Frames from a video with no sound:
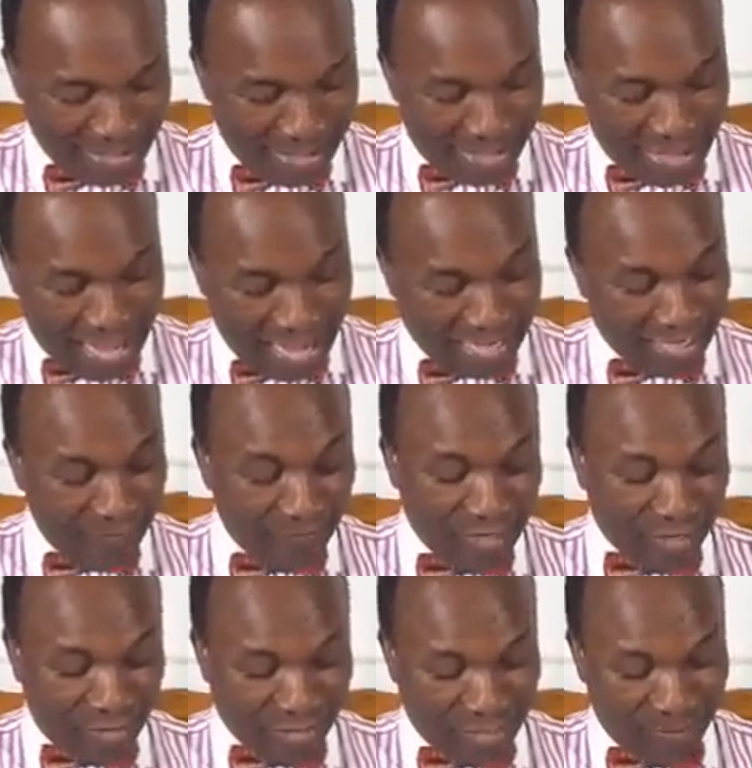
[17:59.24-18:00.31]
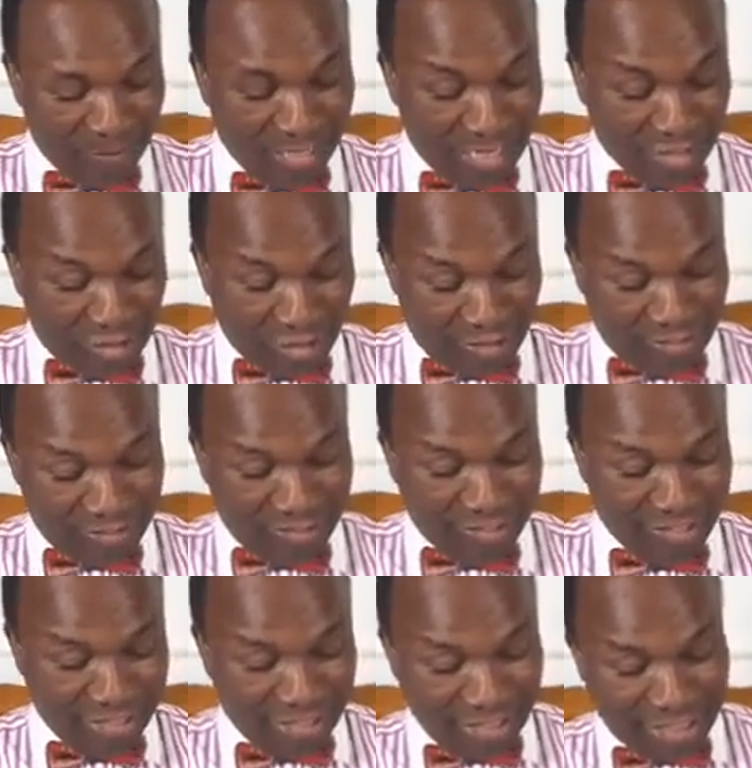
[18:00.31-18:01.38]
I lived in condemnation.
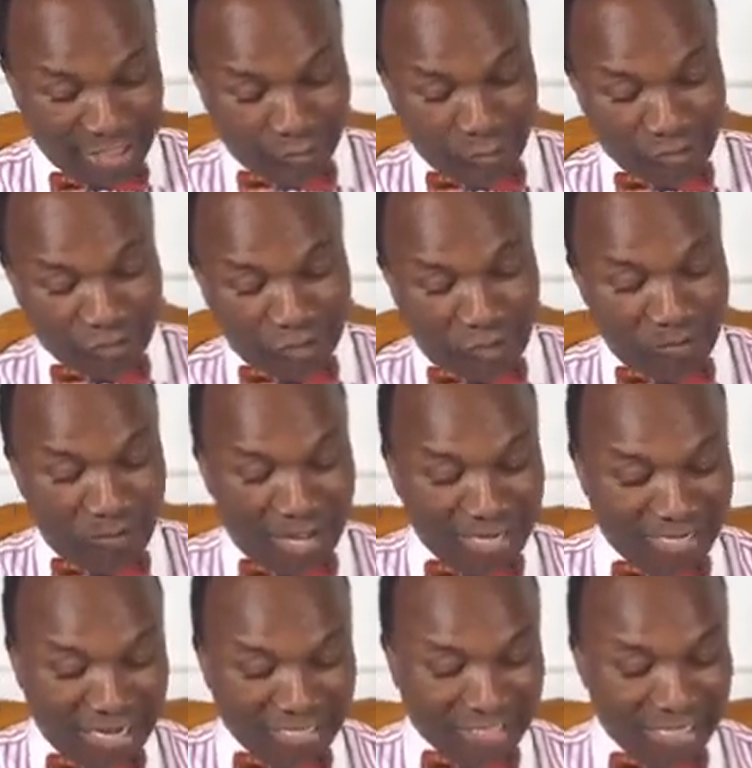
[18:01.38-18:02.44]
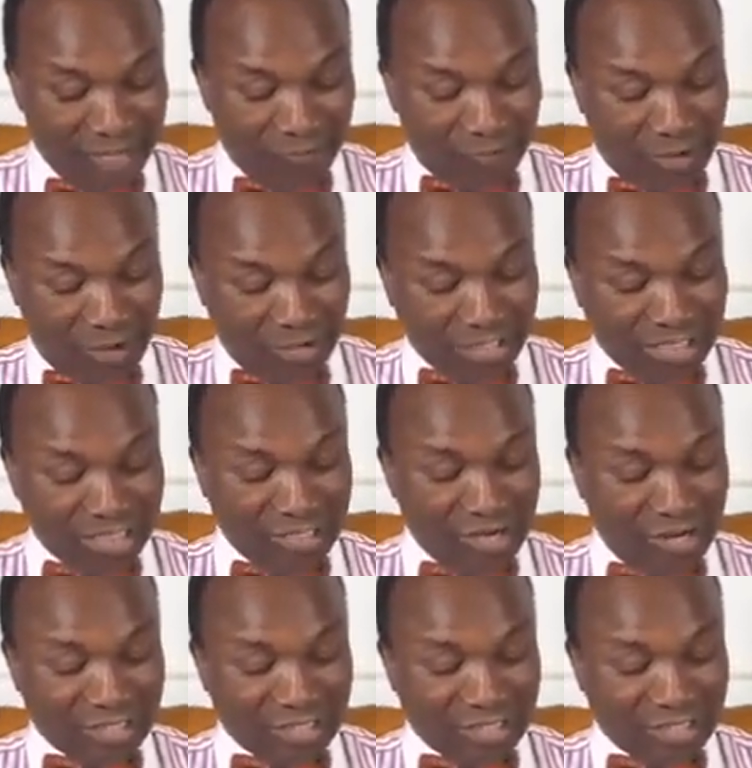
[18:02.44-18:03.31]
It was so bad that if God did not